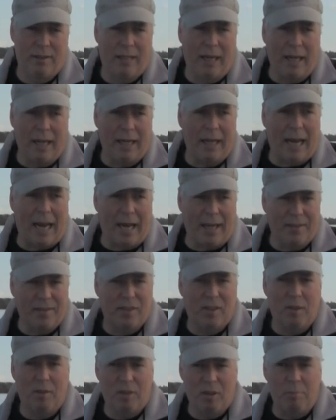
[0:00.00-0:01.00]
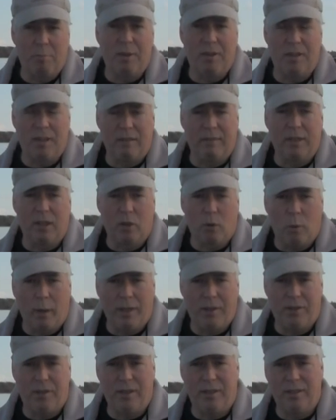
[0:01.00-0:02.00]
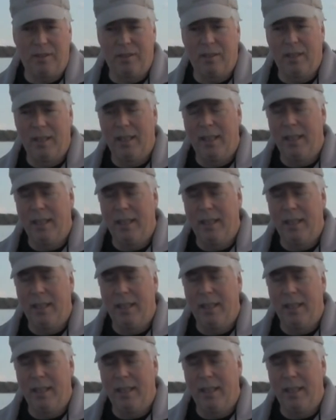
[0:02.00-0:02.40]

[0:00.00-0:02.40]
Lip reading: and ask specific questions.